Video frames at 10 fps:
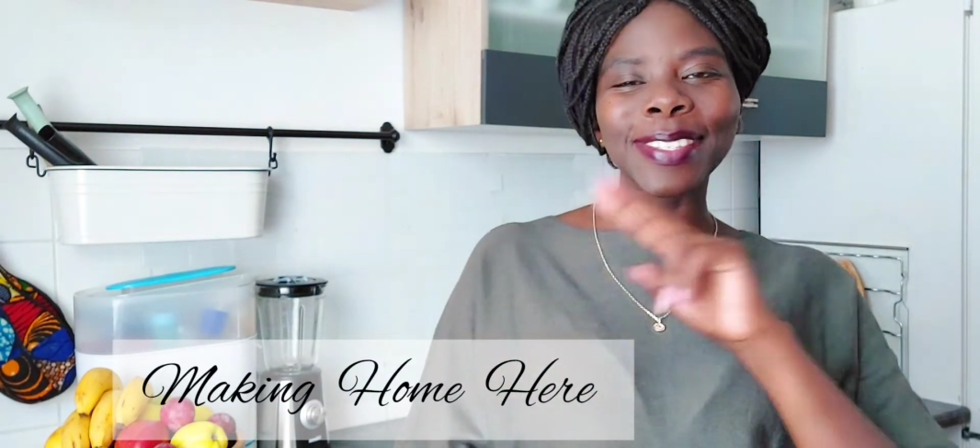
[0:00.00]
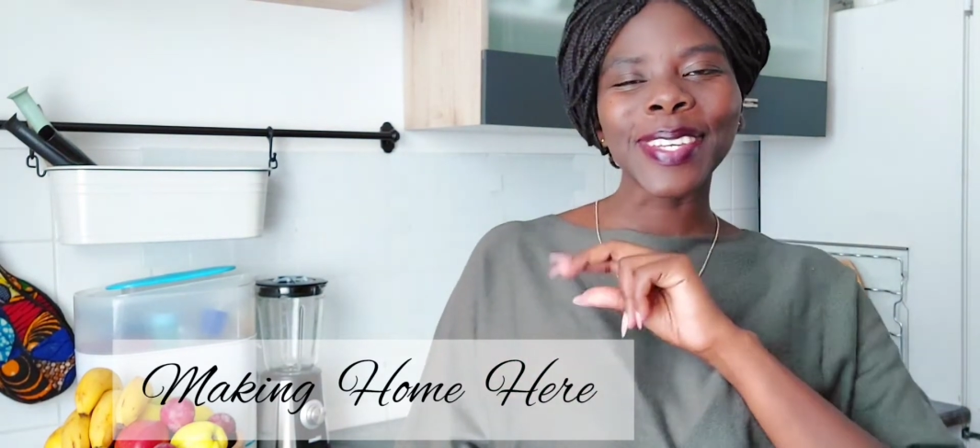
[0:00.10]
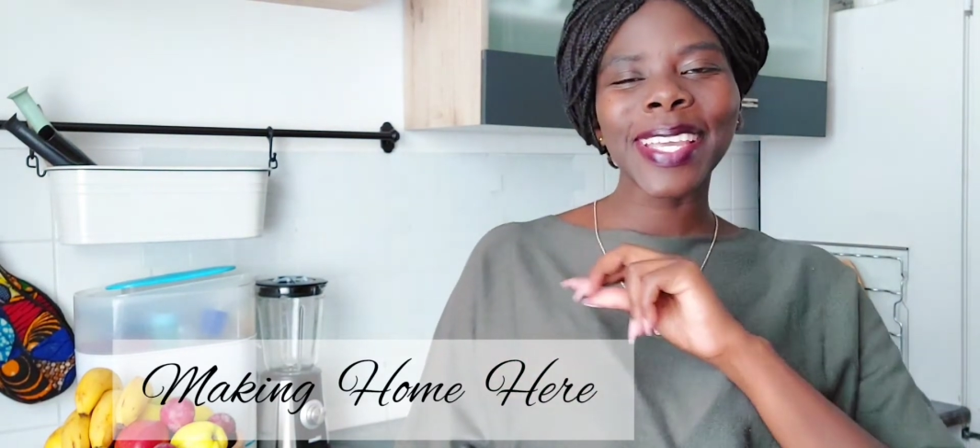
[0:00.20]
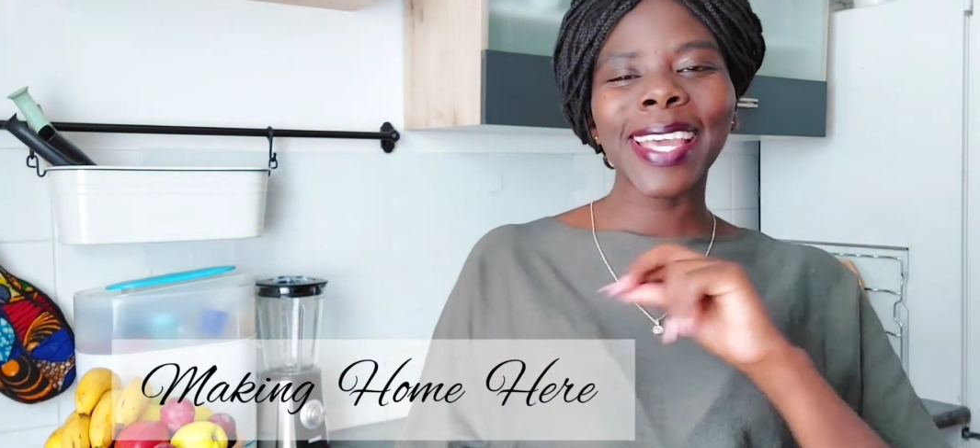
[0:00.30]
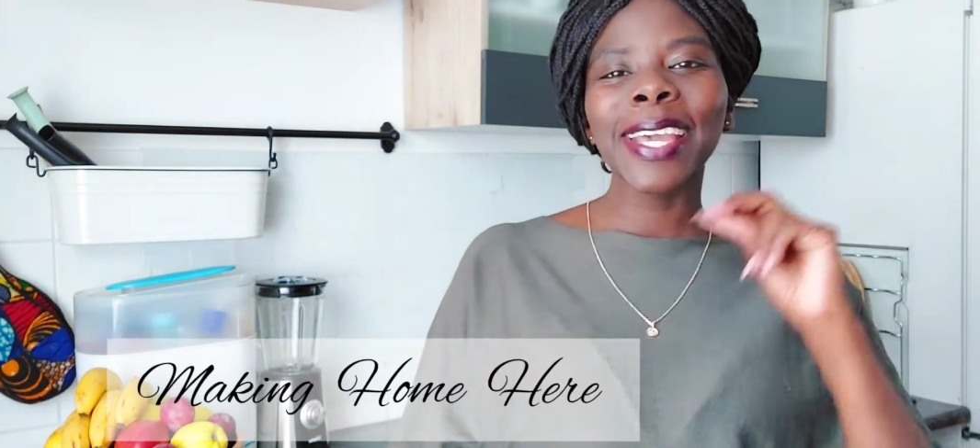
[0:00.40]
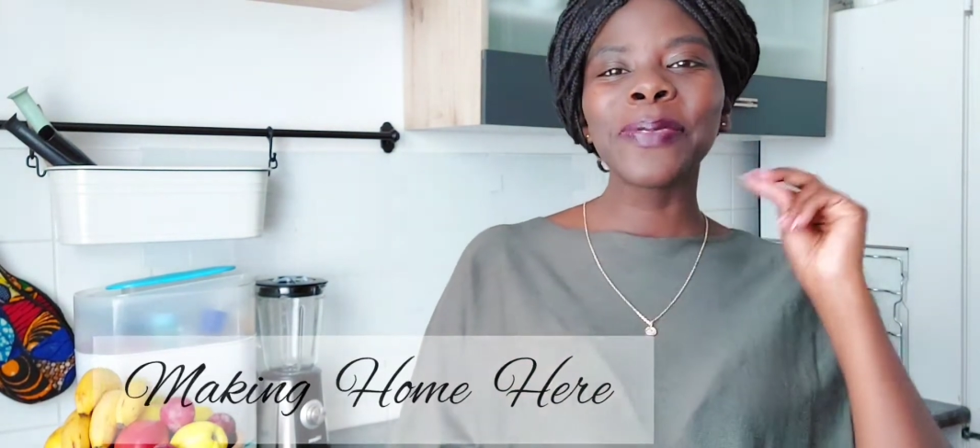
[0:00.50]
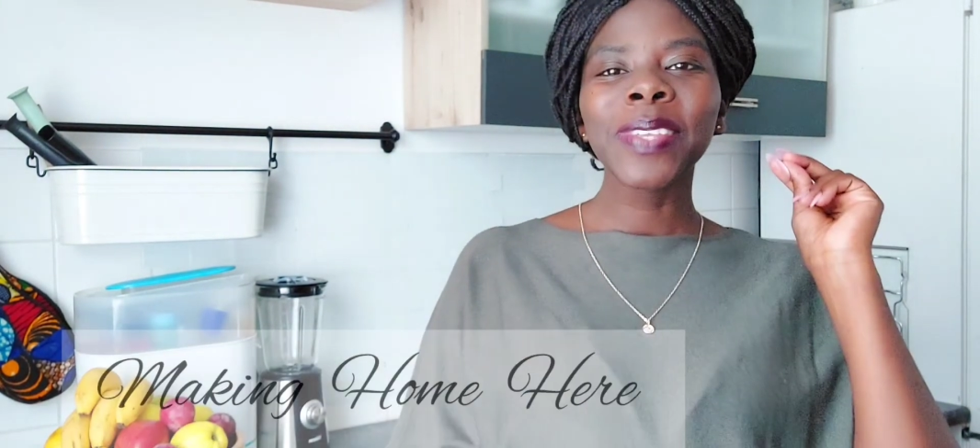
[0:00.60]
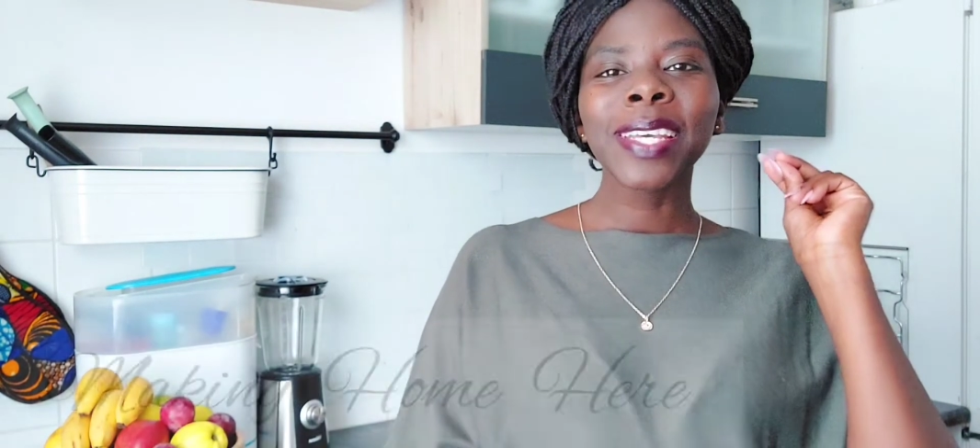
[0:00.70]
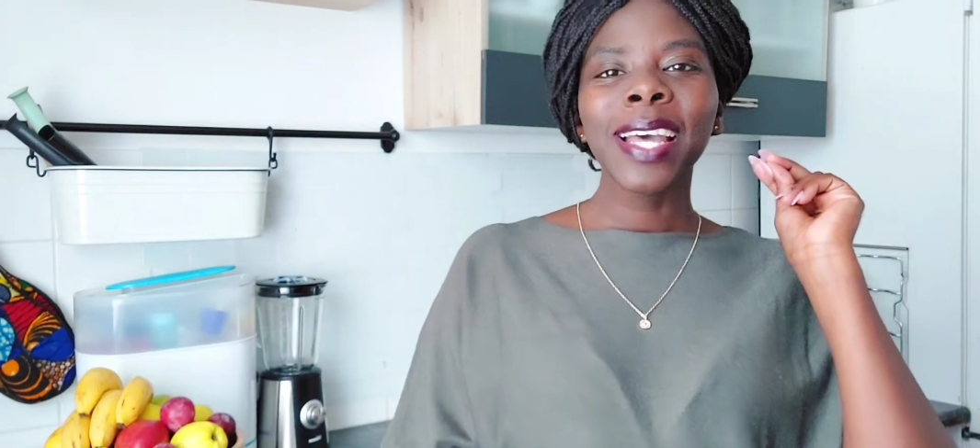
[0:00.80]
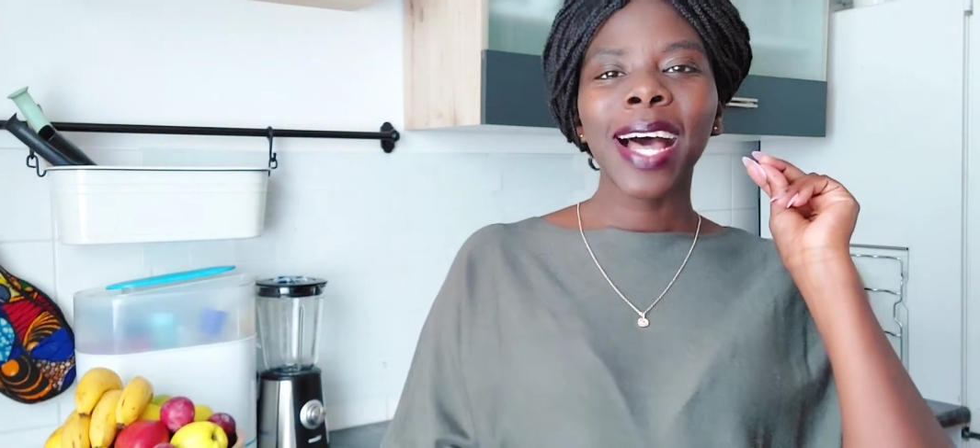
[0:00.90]
okay?
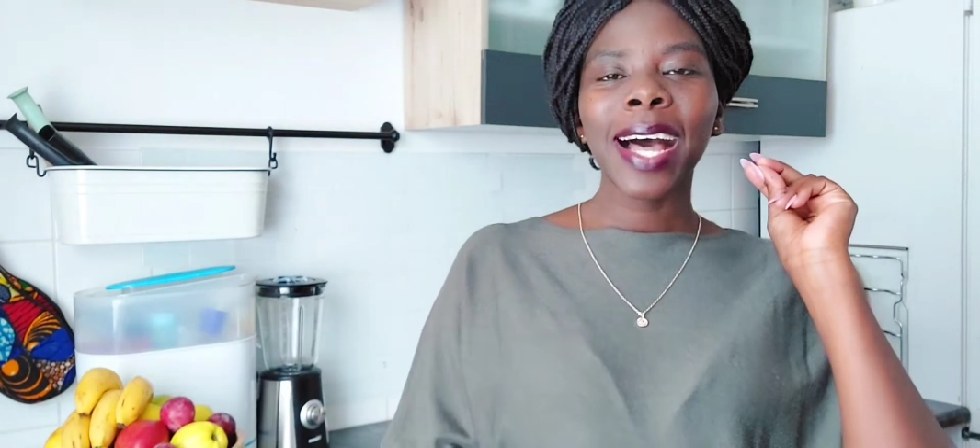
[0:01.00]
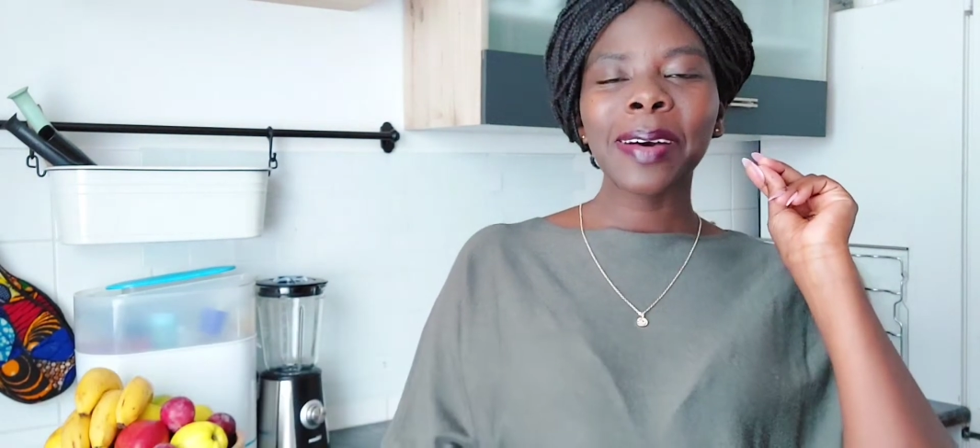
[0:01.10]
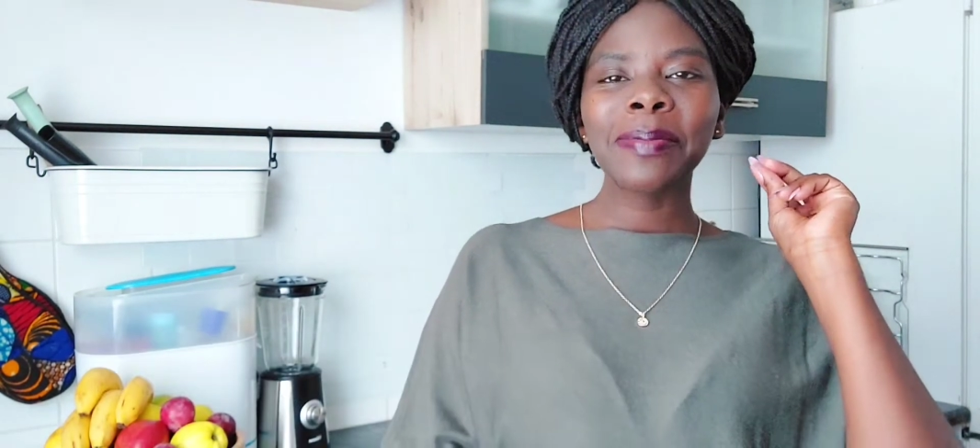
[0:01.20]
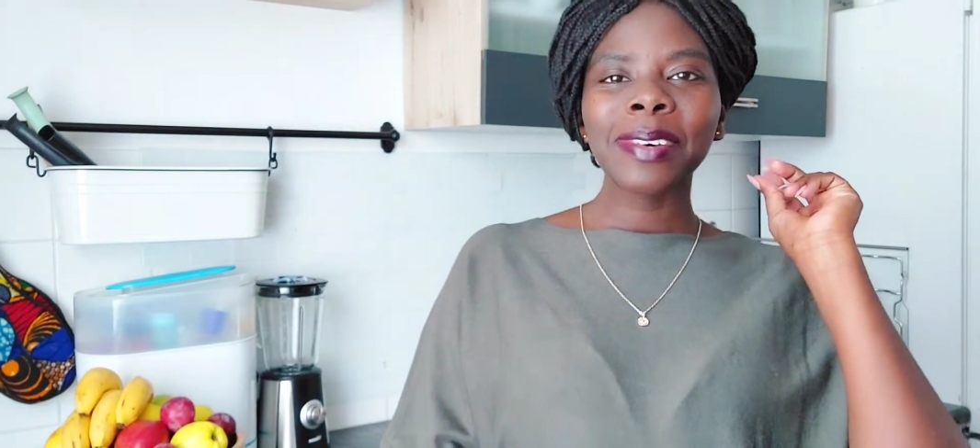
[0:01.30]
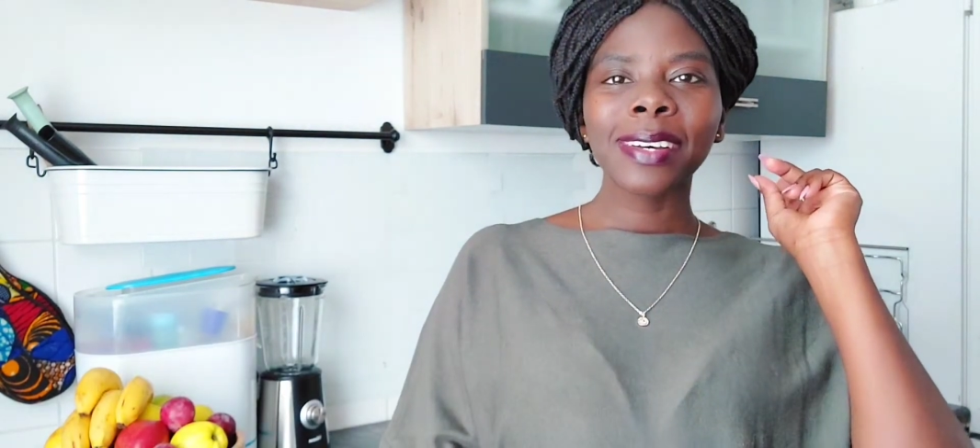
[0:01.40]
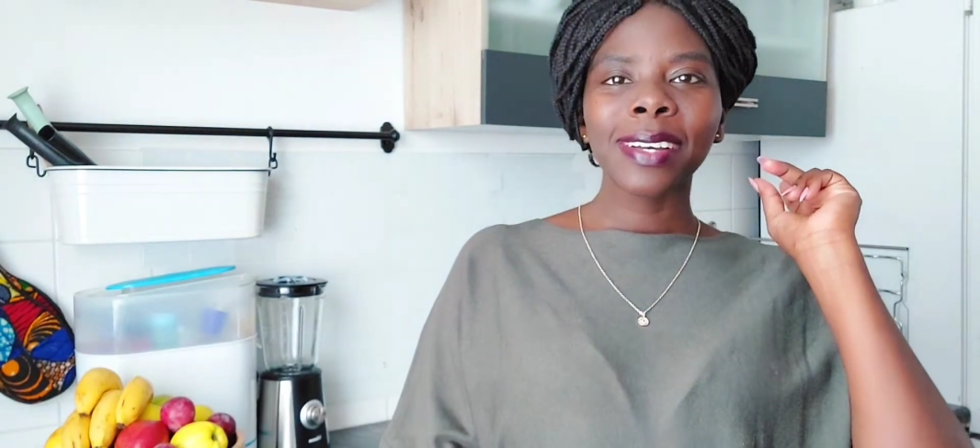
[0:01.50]
Um,